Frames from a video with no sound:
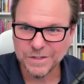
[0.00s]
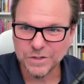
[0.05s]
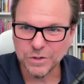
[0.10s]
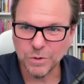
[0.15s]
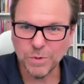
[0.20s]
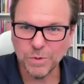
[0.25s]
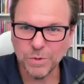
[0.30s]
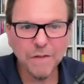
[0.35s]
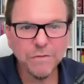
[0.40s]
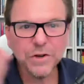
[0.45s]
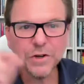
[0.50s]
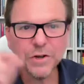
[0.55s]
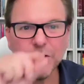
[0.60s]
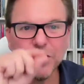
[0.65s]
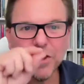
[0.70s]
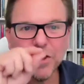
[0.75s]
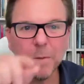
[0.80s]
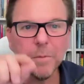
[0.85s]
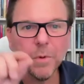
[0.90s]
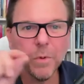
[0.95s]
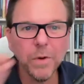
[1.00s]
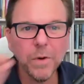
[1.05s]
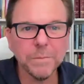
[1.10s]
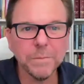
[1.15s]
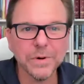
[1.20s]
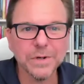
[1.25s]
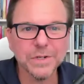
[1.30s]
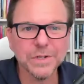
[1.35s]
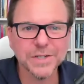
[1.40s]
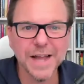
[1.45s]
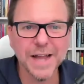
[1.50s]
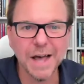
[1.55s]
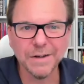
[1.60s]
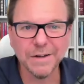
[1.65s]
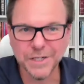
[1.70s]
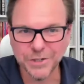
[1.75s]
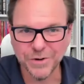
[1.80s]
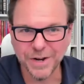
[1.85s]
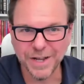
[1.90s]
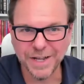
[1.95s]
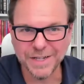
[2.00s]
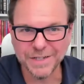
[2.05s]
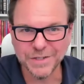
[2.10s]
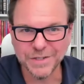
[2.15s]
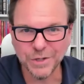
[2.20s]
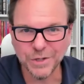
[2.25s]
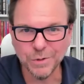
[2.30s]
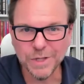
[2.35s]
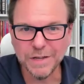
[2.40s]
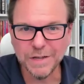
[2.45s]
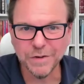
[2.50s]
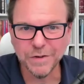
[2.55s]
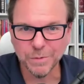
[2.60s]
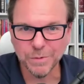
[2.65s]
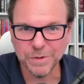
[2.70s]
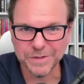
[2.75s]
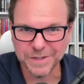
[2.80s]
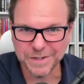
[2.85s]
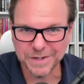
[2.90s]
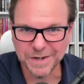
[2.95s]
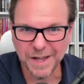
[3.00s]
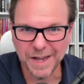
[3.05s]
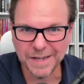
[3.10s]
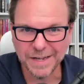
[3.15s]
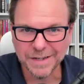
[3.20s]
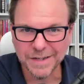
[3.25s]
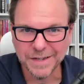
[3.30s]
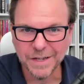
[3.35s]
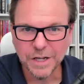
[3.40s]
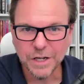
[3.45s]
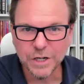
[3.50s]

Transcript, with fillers: So whatever your number one personality trait is that you leave here with tonight,